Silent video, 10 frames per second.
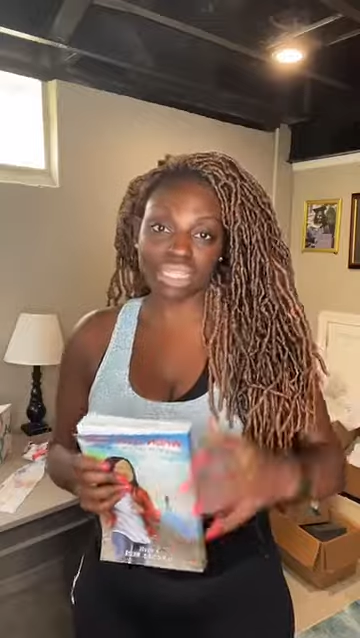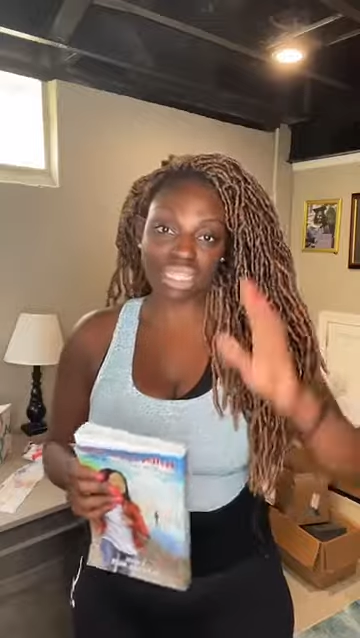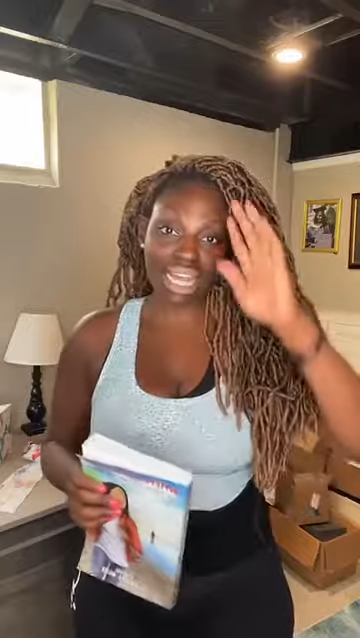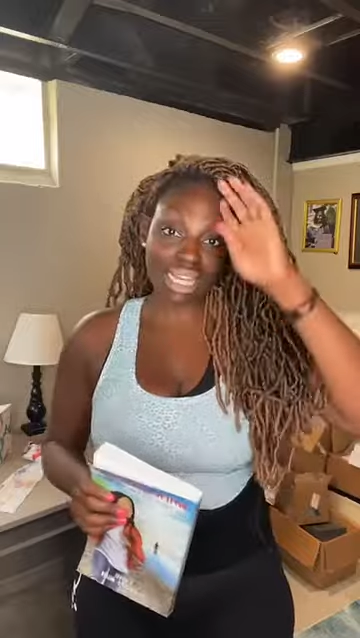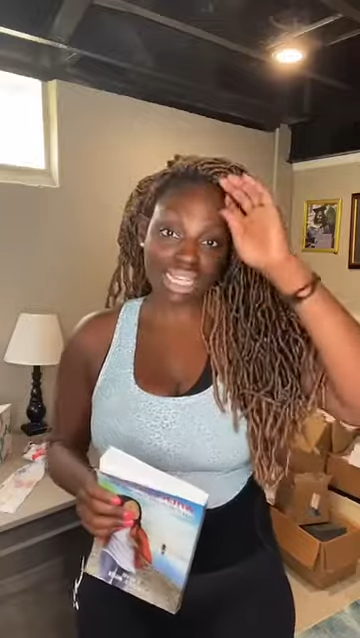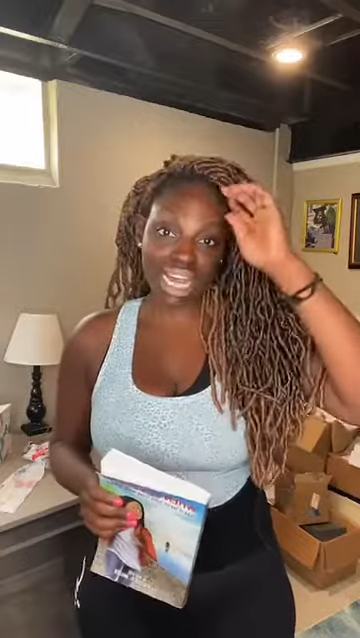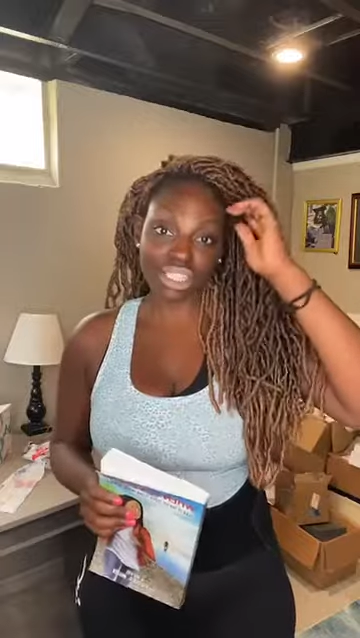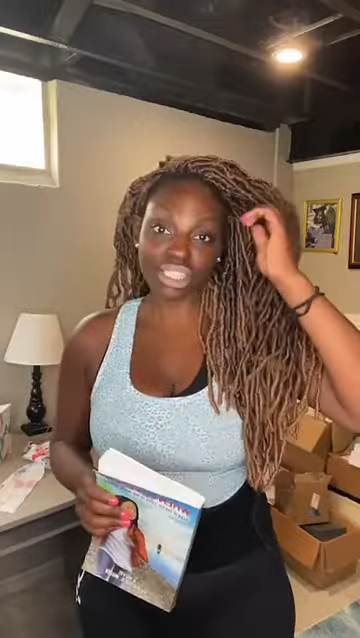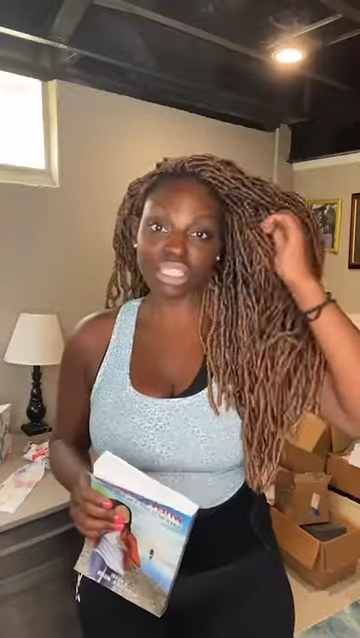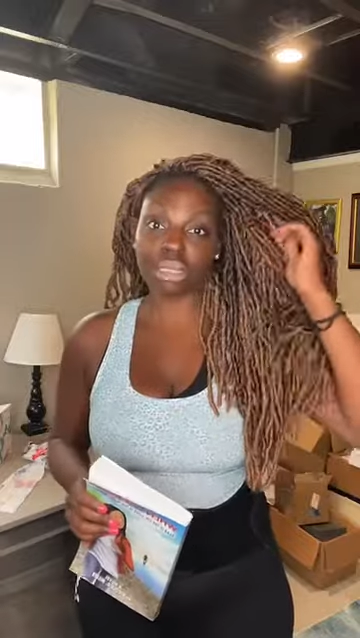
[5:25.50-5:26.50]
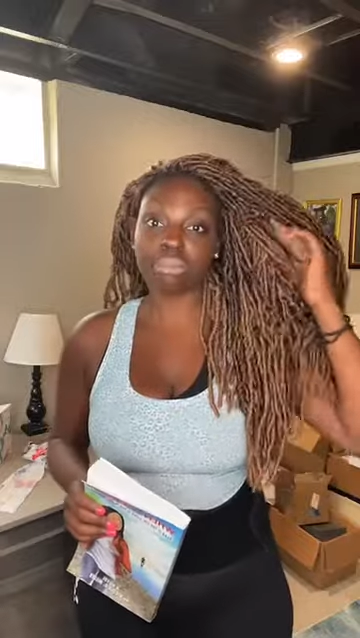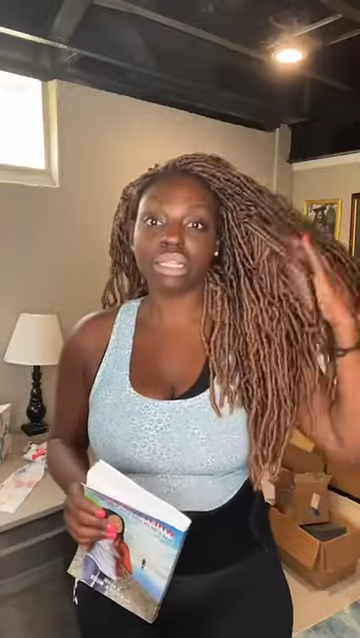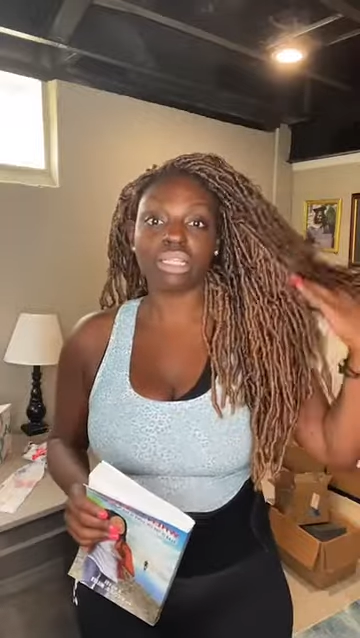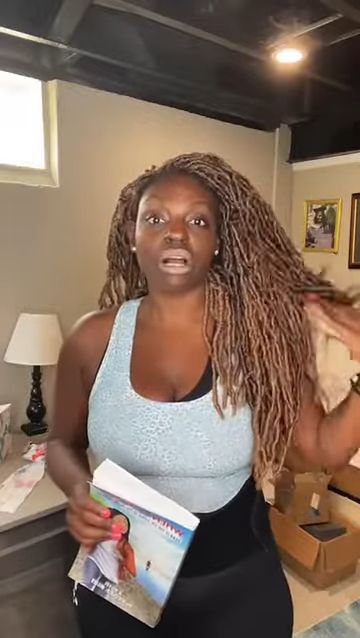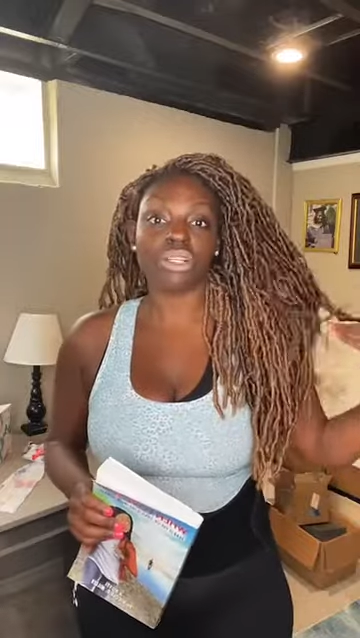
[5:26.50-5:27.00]
it's like not just
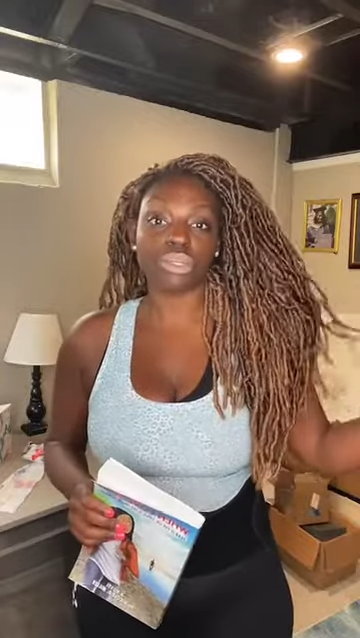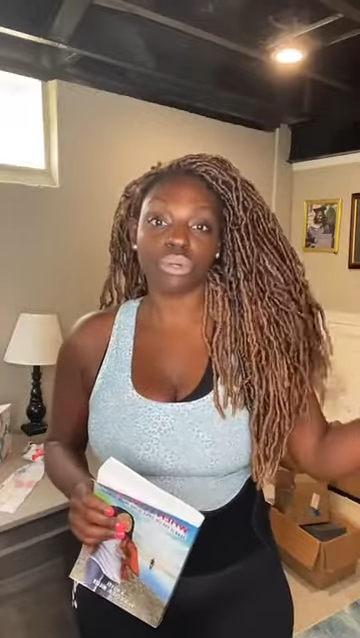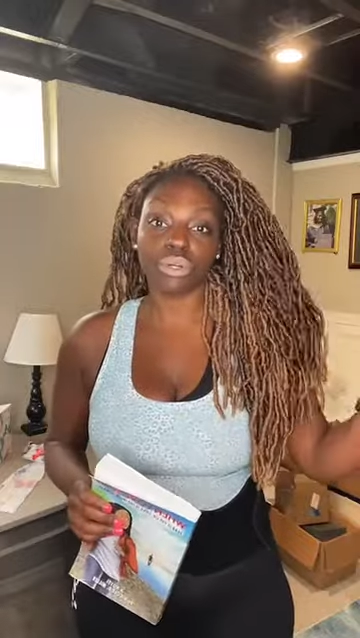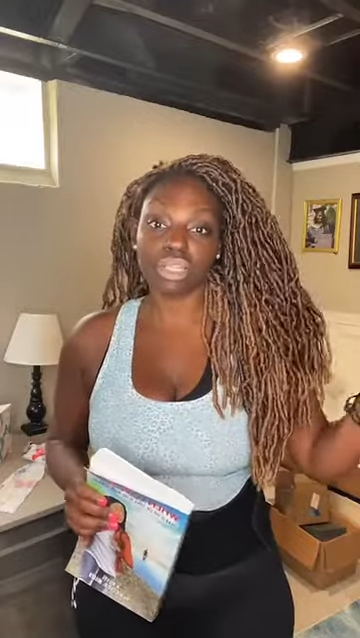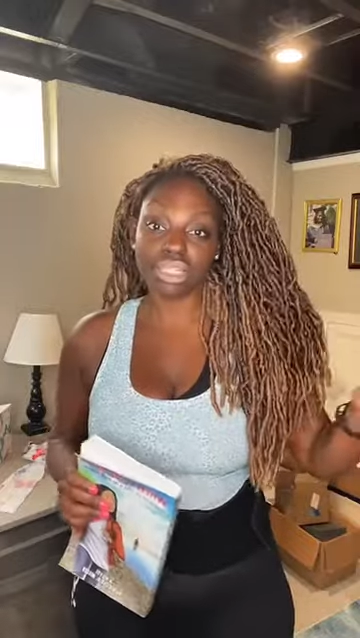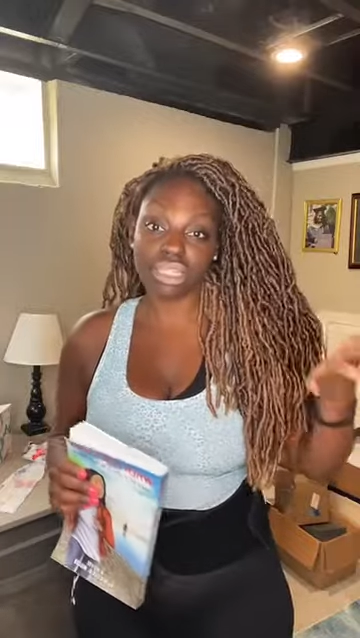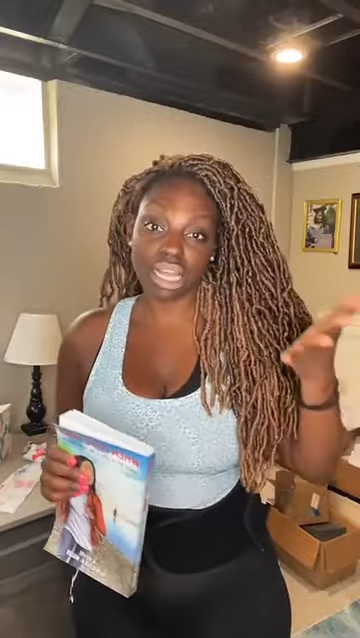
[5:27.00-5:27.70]
limited to our soil this